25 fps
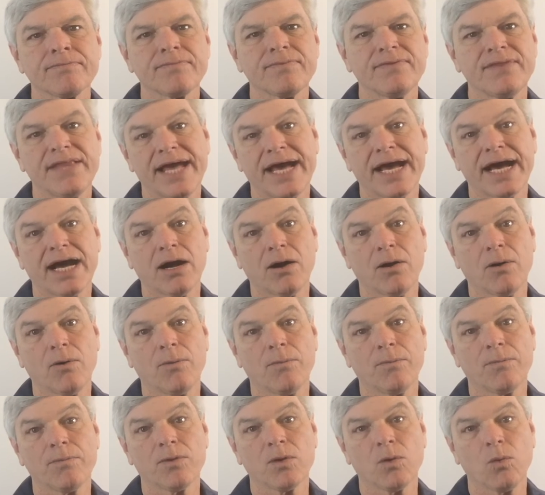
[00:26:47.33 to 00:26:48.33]
Now,
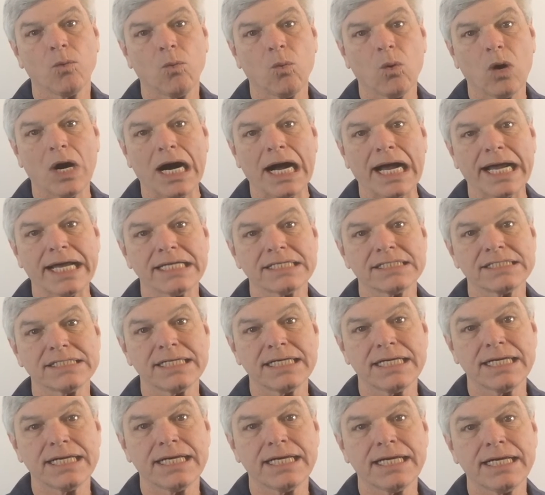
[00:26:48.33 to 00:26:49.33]
why is
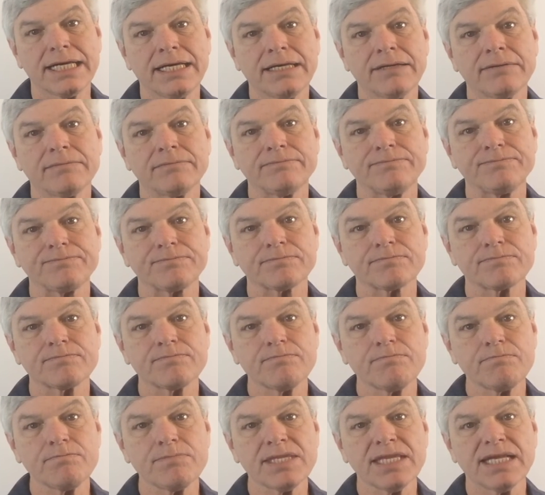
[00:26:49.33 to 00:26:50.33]
he
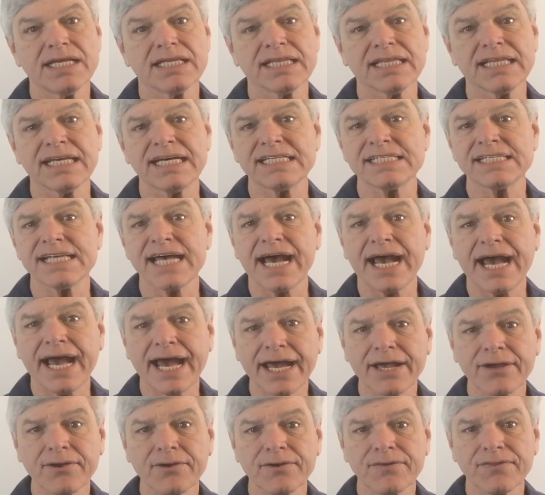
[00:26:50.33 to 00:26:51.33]
less
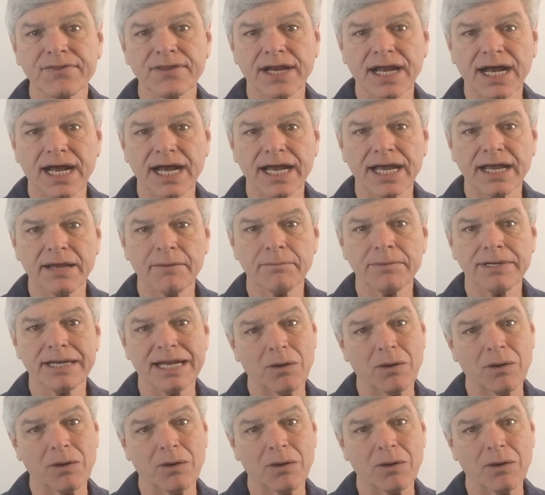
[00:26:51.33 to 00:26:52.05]
accurate than I am?